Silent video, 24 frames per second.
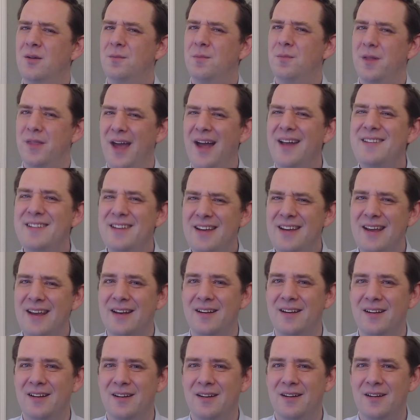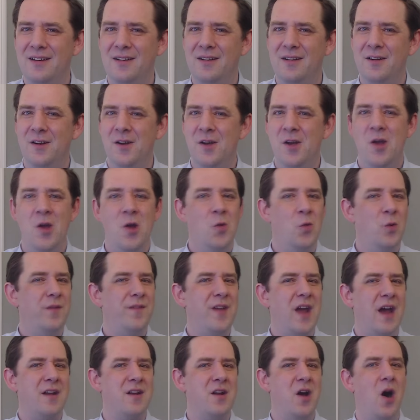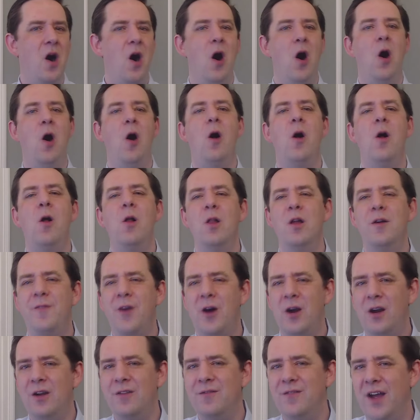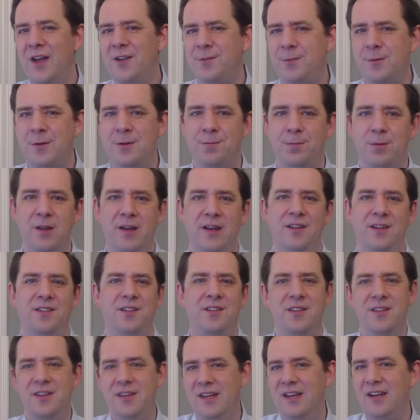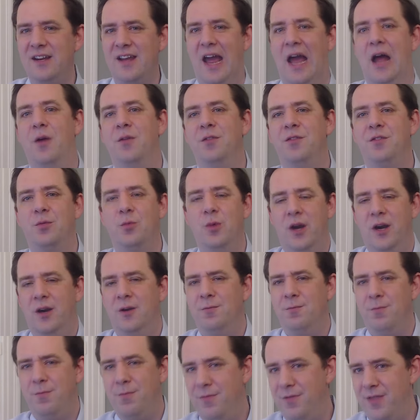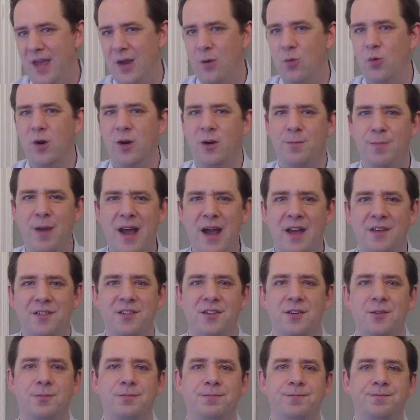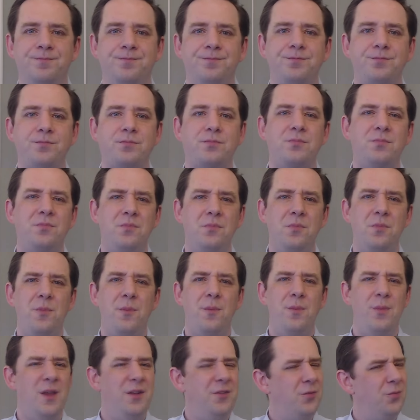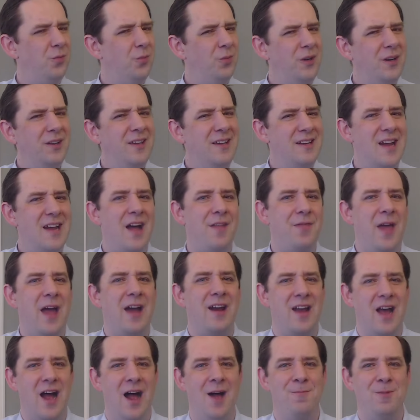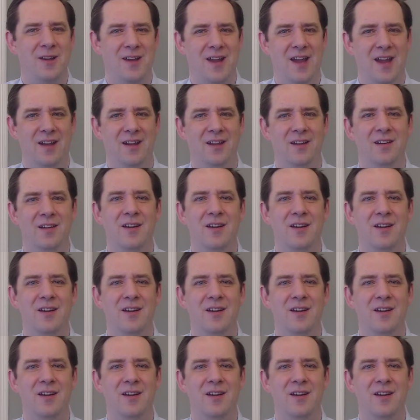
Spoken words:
But that's it. We've got all of our investments placed in the accounts where they work best. It's really not that complicated.